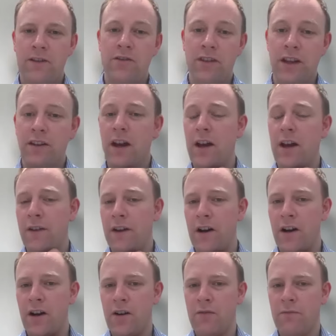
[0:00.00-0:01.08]
you said, I
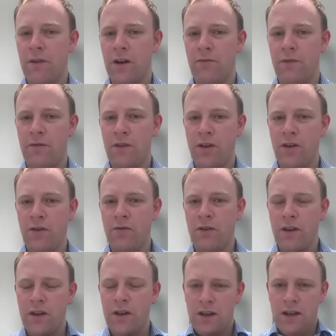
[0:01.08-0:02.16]
think our our revenue